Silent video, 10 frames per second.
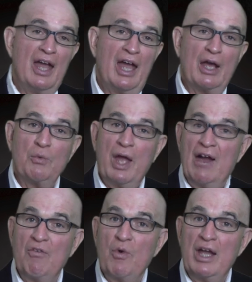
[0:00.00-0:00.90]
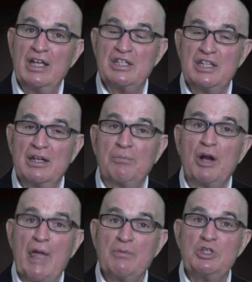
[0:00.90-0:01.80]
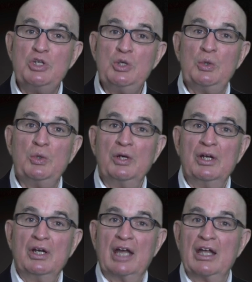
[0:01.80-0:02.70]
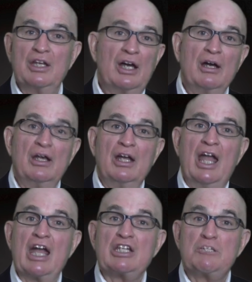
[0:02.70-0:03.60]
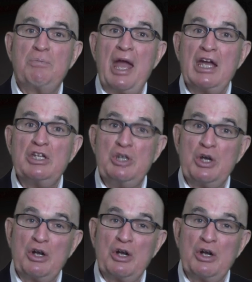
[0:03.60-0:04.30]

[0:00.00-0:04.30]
And we have ways that perhaps you can expand your